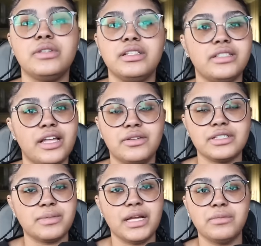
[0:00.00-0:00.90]
And they don't
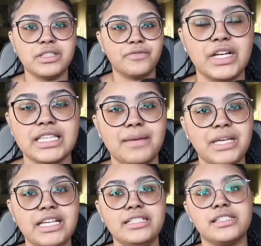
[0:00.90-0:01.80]
explain what the f that
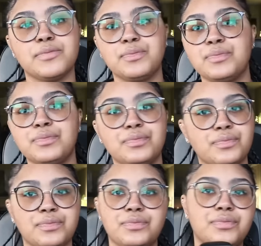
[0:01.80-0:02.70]
means.
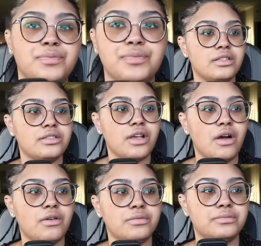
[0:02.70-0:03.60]
So